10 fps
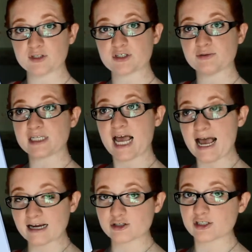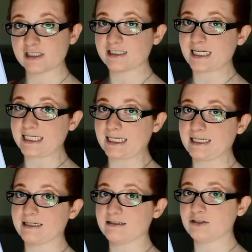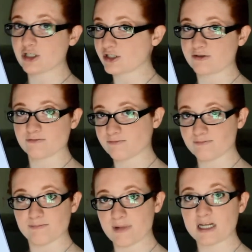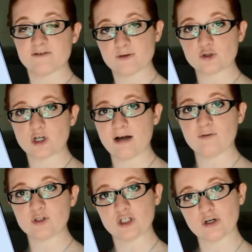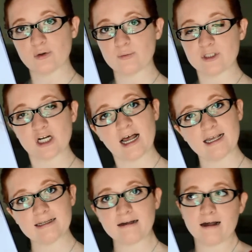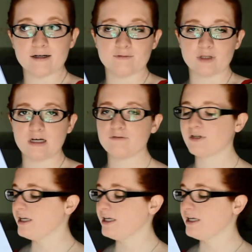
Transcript: So it's actually a dedicated, just meant for travel journal, which I kind of love.